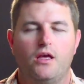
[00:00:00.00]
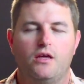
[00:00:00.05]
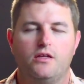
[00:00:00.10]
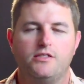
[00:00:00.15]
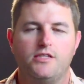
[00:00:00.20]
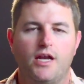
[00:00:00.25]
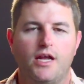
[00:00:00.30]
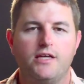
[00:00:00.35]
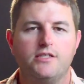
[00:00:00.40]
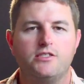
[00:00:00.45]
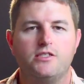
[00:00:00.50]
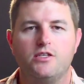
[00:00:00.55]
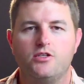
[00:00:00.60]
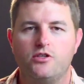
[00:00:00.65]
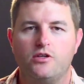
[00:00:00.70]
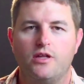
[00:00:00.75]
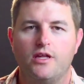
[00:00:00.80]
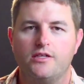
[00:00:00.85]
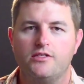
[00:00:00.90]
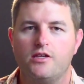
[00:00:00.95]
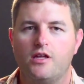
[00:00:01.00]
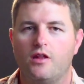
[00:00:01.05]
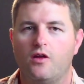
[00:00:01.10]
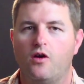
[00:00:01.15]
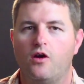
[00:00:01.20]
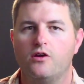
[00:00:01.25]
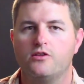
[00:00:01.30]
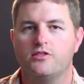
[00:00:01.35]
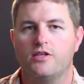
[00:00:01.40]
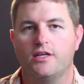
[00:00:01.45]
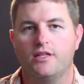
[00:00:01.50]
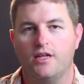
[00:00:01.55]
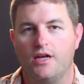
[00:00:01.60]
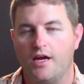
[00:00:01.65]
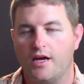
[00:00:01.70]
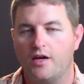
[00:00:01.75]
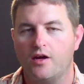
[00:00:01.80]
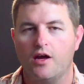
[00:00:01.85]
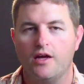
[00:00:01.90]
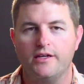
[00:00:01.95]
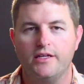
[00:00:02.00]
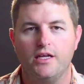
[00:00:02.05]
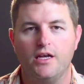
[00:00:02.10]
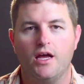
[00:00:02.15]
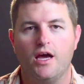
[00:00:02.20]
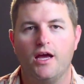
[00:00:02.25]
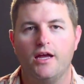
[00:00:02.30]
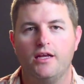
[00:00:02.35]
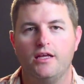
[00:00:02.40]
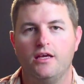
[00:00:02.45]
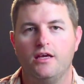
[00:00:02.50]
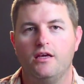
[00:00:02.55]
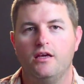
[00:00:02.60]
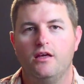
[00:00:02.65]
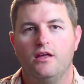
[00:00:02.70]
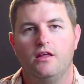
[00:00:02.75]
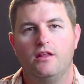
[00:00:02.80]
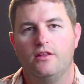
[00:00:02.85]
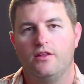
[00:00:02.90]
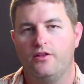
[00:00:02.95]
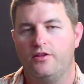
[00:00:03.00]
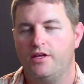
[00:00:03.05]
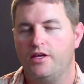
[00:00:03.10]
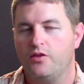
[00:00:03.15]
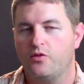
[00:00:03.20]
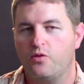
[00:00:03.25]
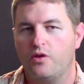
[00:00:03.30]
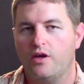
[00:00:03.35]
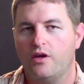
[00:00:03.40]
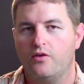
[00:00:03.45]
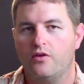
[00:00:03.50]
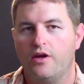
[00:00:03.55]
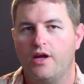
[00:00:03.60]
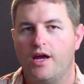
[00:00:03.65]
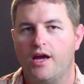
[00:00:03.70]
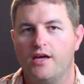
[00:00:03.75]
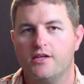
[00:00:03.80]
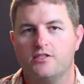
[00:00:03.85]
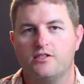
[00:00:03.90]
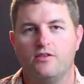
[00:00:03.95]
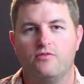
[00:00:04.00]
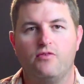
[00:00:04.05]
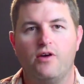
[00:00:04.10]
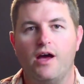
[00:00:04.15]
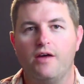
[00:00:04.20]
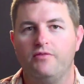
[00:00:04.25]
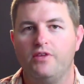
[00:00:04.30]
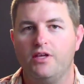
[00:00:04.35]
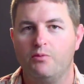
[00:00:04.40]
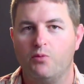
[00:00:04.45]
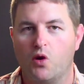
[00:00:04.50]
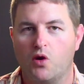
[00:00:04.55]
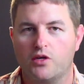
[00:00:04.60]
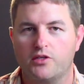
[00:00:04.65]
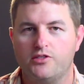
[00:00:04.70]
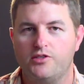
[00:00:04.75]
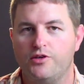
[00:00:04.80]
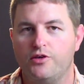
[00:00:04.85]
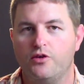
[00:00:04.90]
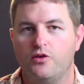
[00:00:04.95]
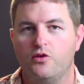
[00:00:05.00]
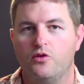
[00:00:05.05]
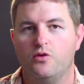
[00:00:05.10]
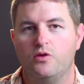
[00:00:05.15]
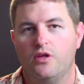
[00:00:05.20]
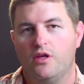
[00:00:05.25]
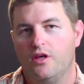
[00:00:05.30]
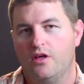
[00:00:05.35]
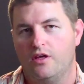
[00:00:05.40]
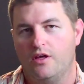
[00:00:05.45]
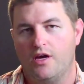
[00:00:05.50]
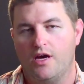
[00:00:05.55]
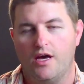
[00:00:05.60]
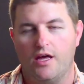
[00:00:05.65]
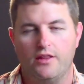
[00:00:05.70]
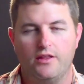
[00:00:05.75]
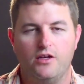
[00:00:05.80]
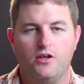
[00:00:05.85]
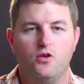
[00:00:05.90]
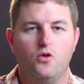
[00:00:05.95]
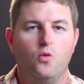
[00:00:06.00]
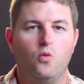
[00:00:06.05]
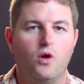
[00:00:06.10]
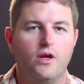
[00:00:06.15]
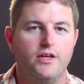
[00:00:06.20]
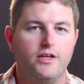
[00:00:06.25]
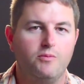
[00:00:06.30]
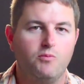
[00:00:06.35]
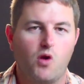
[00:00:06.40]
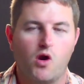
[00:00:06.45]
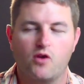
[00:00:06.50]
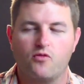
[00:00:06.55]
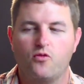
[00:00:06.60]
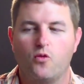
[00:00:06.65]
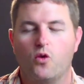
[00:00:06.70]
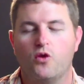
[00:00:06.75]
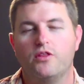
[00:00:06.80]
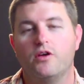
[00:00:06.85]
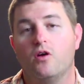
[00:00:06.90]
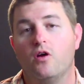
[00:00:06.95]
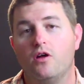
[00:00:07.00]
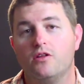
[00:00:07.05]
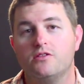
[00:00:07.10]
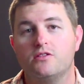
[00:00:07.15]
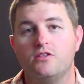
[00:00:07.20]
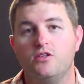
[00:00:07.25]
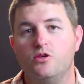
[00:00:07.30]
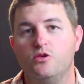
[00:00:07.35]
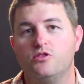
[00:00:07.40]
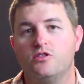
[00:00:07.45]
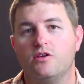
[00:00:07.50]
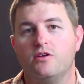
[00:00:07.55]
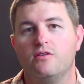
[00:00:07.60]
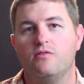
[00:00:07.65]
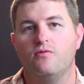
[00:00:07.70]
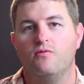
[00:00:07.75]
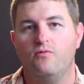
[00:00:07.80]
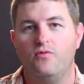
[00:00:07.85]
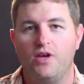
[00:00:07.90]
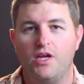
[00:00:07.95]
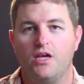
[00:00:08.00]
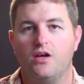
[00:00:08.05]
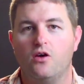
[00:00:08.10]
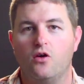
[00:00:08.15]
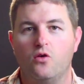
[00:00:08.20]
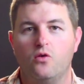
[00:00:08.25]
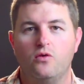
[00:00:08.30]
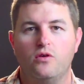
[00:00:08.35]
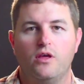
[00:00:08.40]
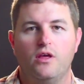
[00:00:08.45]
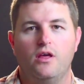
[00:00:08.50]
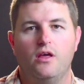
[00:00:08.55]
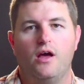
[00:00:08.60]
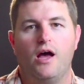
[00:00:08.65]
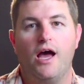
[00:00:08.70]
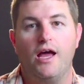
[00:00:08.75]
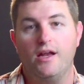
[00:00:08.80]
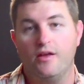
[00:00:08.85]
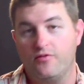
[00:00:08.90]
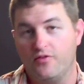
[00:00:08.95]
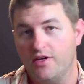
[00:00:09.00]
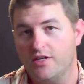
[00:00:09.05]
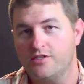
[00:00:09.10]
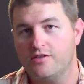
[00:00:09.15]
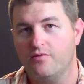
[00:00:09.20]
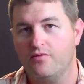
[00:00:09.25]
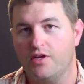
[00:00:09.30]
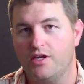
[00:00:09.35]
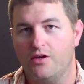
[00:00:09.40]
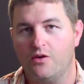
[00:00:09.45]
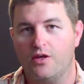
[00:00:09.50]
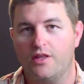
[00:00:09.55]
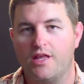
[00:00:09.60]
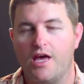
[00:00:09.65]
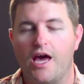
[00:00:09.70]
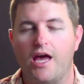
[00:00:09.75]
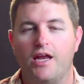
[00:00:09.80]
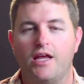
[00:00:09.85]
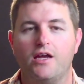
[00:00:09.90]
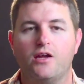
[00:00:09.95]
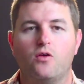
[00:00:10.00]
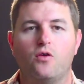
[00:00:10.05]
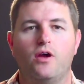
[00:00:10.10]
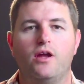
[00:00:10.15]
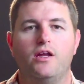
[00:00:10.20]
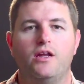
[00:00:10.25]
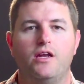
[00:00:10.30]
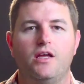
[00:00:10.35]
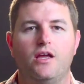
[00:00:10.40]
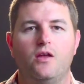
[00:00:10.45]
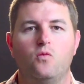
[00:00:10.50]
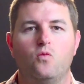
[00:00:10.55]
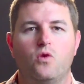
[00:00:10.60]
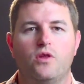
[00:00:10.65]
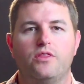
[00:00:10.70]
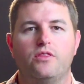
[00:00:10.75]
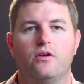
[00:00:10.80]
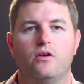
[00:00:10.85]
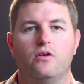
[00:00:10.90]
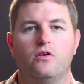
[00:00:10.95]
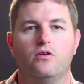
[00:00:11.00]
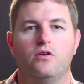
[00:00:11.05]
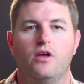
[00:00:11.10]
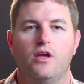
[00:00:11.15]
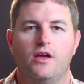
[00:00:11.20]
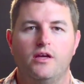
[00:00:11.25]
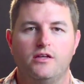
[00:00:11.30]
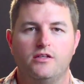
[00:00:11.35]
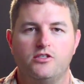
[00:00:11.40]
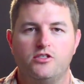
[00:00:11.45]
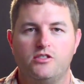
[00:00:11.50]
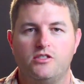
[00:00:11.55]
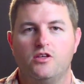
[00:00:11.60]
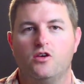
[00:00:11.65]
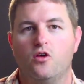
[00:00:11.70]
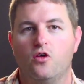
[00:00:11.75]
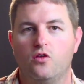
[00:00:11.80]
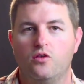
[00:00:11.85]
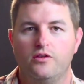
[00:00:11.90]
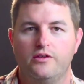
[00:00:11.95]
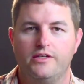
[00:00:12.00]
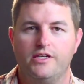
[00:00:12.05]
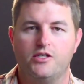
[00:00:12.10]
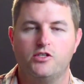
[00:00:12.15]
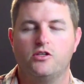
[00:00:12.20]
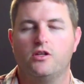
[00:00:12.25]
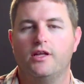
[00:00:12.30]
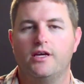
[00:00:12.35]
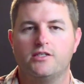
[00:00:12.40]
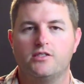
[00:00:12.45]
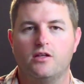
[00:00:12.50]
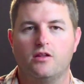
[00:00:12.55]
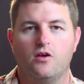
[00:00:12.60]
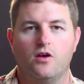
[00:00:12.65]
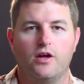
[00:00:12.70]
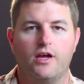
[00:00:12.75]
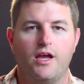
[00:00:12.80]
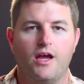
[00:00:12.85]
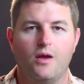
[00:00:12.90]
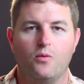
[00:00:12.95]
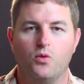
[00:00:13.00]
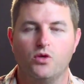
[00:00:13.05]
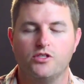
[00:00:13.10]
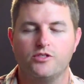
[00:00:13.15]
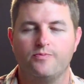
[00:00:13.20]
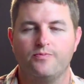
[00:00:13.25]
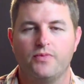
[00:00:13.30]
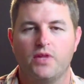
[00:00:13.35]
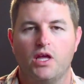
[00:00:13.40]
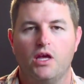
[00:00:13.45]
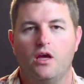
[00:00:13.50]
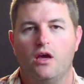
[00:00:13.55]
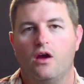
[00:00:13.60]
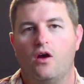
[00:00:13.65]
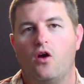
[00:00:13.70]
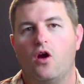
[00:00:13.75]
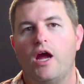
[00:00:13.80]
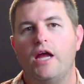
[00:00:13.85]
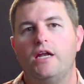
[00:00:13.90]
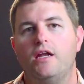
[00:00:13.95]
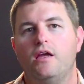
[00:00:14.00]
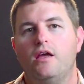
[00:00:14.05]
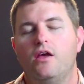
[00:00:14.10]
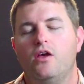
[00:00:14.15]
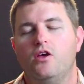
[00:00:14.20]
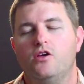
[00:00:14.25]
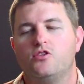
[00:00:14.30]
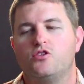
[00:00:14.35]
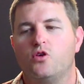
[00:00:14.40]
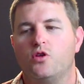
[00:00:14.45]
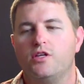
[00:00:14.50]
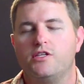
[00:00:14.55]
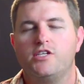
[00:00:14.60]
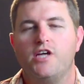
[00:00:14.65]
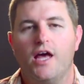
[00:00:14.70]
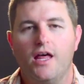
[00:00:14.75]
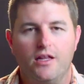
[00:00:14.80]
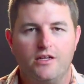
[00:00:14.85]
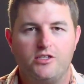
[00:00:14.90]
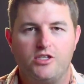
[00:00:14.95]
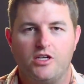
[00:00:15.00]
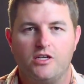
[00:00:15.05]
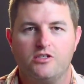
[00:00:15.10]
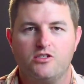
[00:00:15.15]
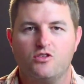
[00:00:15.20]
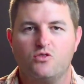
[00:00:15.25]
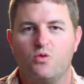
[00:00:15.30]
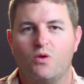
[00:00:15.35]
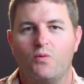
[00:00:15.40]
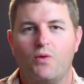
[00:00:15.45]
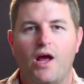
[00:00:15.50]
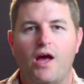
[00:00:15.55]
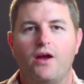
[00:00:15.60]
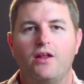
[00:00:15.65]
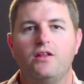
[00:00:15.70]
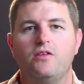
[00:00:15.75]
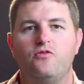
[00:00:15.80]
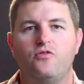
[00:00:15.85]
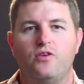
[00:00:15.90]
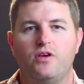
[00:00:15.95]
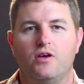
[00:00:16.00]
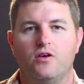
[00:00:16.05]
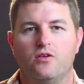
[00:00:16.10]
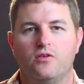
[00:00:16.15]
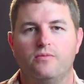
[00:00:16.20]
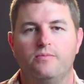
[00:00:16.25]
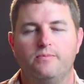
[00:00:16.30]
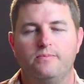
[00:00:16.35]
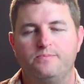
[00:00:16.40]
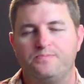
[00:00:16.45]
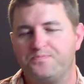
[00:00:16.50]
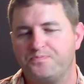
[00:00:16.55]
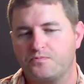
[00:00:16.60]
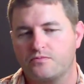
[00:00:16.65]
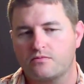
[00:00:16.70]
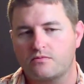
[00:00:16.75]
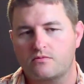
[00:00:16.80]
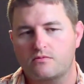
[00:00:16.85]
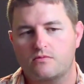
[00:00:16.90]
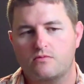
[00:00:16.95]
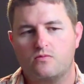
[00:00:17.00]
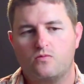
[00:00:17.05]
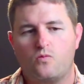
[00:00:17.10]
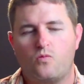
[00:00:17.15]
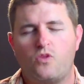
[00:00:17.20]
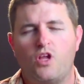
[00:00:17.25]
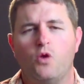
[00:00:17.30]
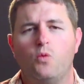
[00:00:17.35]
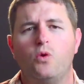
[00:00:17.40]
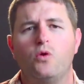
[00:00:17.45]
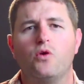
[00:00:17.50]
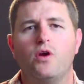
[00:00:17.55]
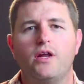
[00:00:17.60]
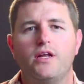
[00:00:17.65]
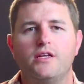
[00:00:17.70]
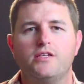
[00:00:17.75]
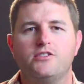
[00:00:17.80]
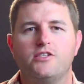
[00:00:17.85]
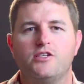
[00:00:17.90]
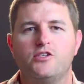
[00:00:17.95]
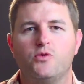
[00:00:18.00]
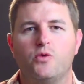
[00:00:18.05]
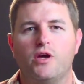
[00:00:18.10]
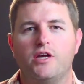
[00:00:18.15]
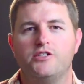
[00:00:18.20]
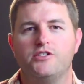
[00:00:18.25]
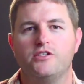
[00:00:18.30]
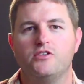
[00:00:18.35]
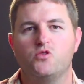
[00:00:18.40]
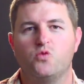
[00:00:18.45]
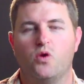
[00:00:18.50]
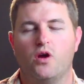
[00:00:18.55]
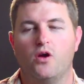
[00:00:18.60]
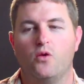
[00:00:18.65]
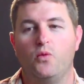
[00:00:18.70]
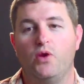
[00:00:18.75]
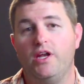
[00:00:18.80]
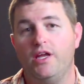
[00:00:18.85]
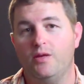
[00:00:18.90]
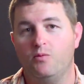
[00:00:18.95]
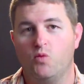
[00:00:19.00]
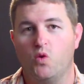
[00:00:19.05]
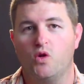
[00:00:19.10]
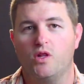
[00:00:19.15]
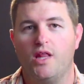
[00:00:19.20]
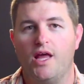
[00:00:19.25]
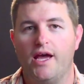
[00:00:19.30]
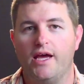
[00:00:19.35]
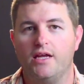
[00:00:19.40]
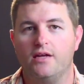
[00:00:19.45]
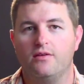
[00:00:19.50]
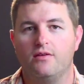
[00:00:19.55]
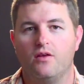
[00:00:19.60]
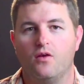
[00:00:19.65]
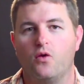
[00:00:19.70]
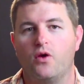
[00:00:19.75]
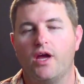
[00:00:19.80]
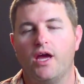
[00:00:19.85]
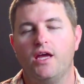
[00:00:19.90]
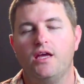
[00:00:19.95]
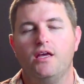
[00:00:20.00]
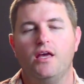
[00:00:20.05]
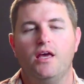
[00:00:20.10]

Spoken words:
Today's digital SLRs like the Nikon D90, the D300S, the 5D Mark II, the new 1D Mark IV, they're all using video, high definition video at that, integrated in with their still digital SLR cameras. Alright, so the challenge is when we're out in the field, we run into situations where we need more light, okay?